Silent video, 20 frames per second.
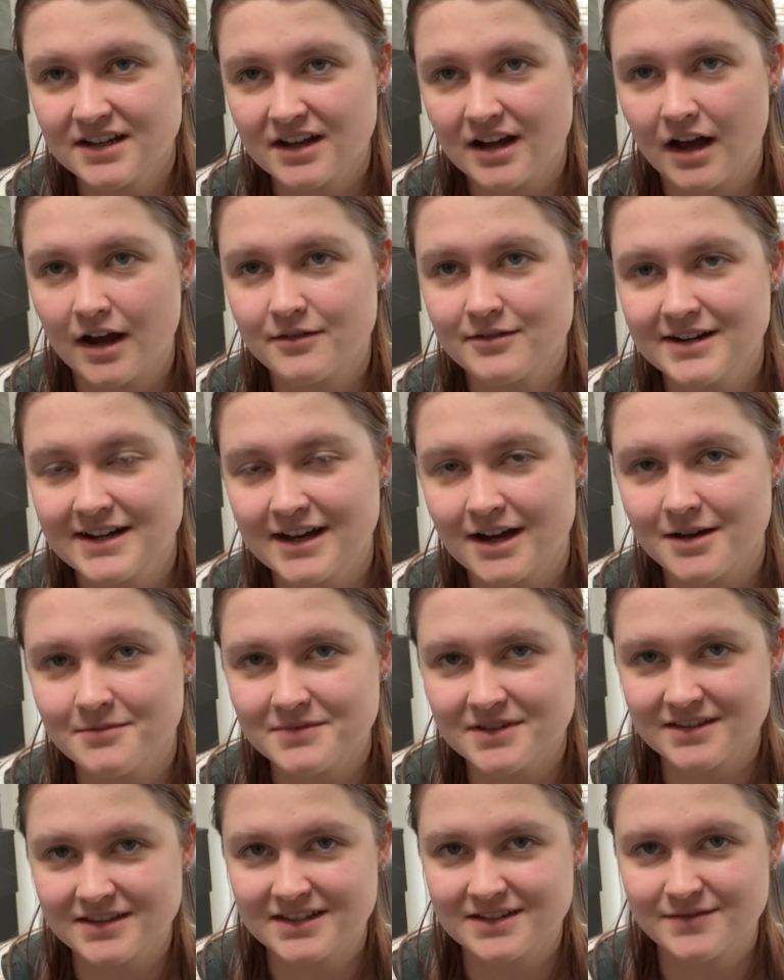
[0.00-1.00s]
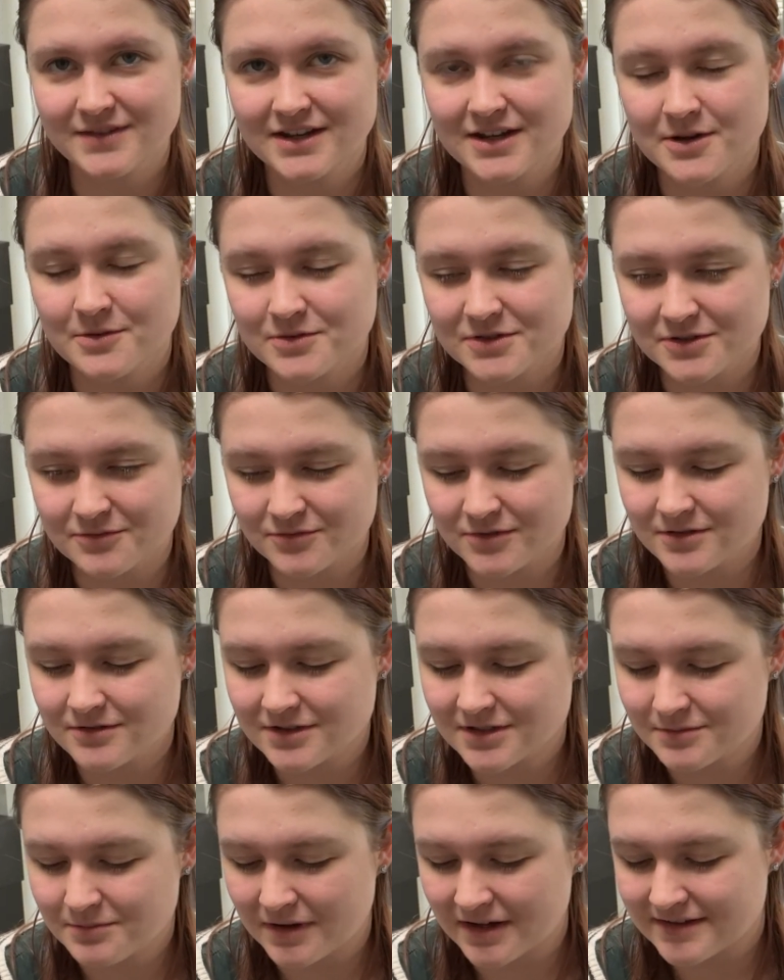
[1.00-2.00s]
I really hope that this video wasn't
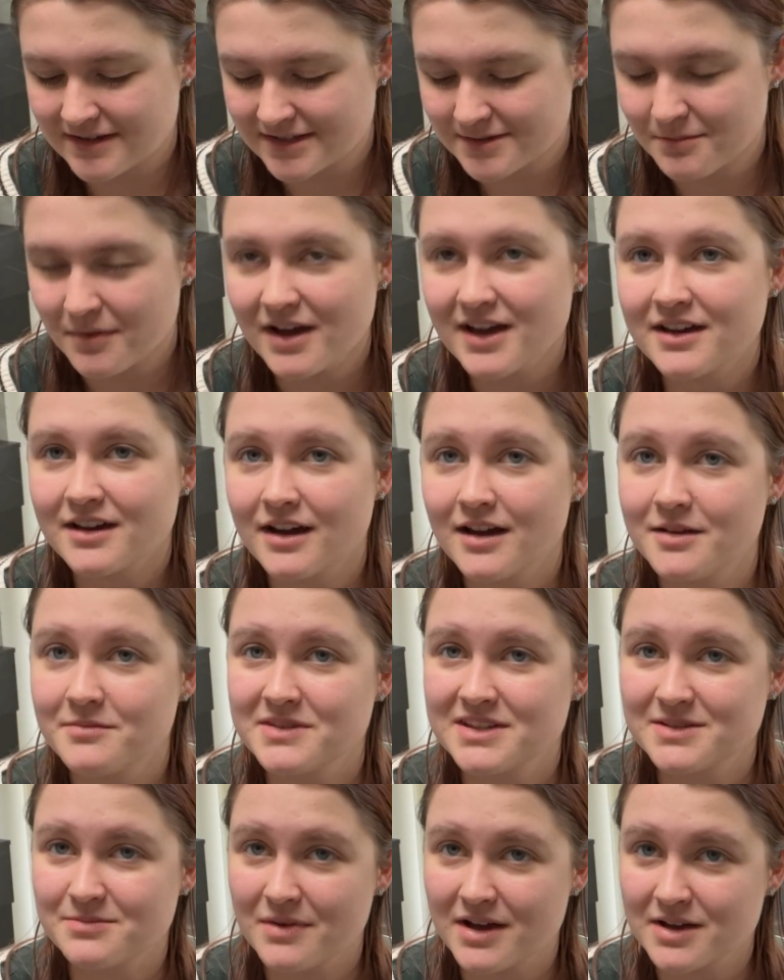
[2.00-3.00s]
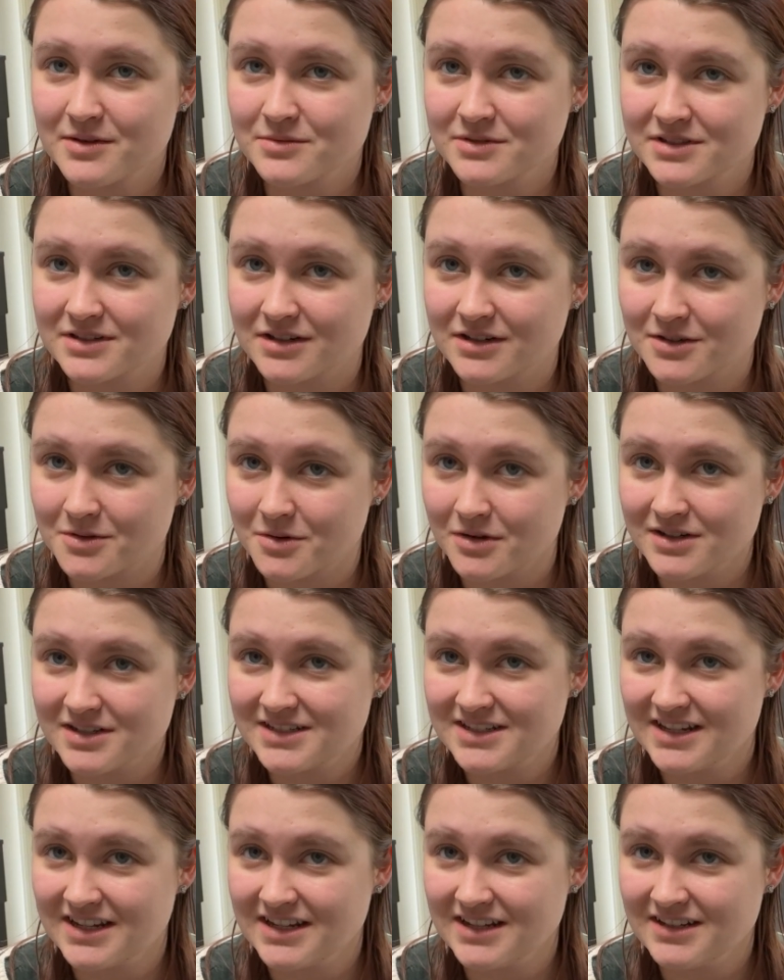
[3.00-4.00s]
ruined by this mic. I hope this mic was good
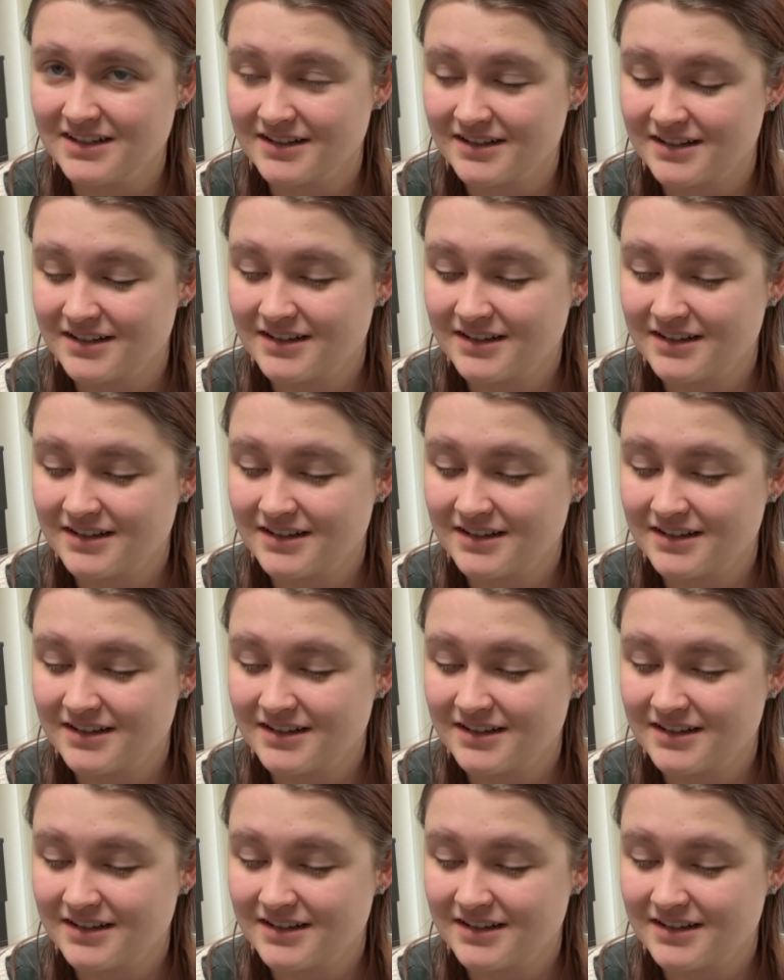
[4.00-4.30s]
quality.